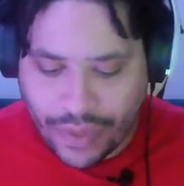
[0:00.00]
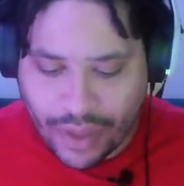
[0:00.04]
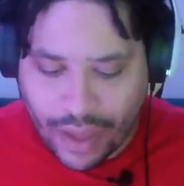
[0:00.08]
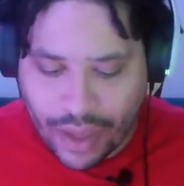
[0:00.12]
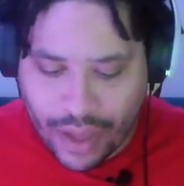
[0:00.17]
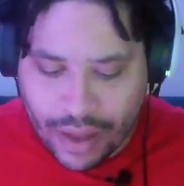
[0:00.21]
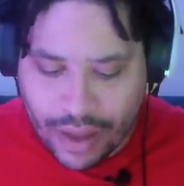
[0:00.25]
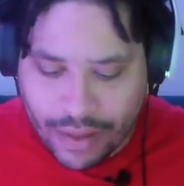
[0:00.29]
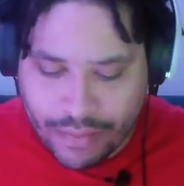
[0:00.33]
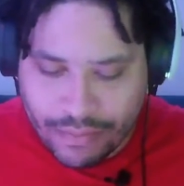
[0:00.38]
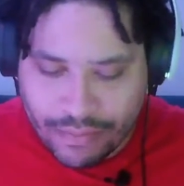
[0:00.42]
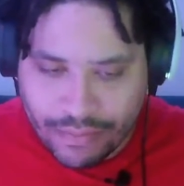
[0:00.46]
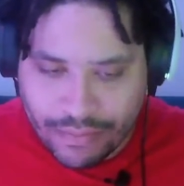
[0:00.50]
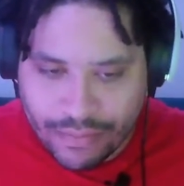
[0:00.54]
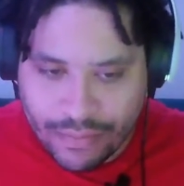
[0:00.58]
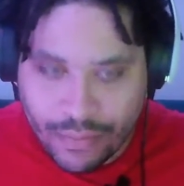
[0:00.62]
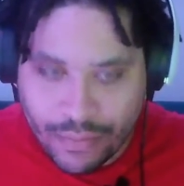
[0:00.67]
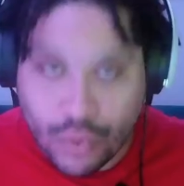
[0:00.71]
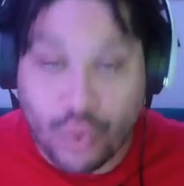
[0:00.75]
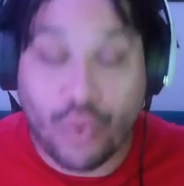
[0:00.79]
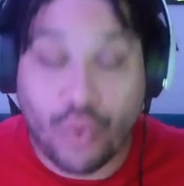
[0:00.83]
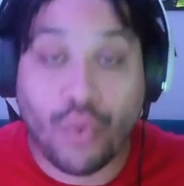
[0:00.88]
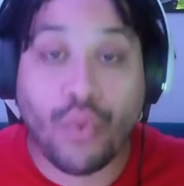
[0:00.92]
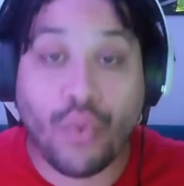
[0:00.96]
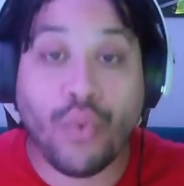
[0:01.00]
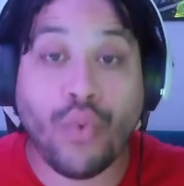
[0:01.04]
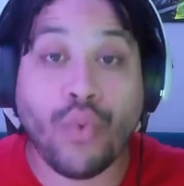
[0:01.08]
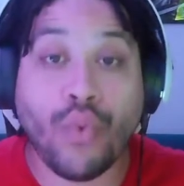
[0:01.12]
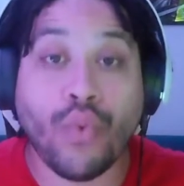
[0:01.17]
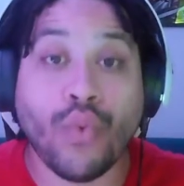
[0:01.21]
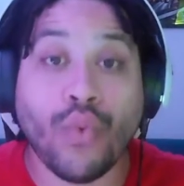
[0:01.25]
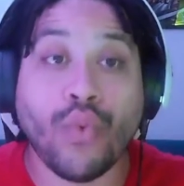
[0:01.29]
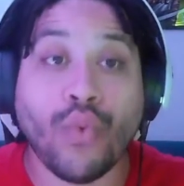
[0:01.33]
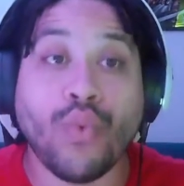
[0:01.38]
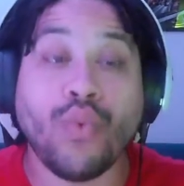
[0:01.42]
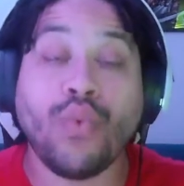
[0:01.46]
Um,
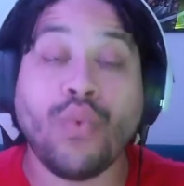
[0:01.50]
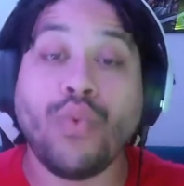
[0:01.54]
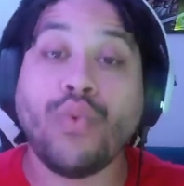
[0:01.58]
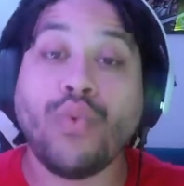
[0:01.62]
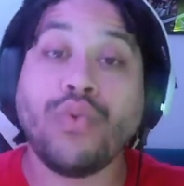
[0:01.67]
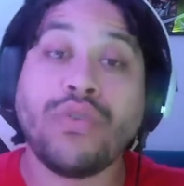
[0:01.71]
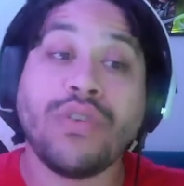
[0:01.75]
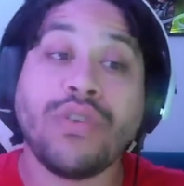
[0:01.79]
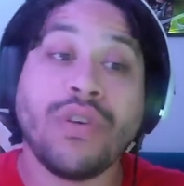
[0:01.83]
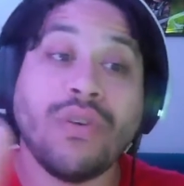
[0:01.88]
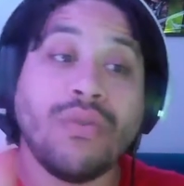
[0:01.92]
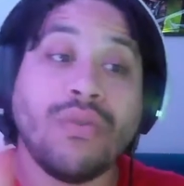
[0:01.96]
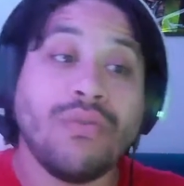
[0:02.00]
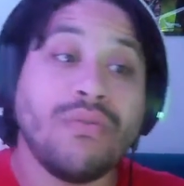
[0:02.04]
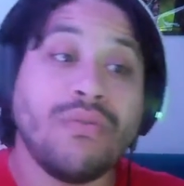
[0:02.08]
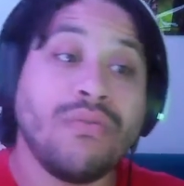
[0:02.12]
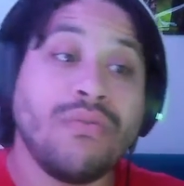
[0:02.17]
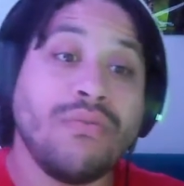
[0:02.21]
Oh, also,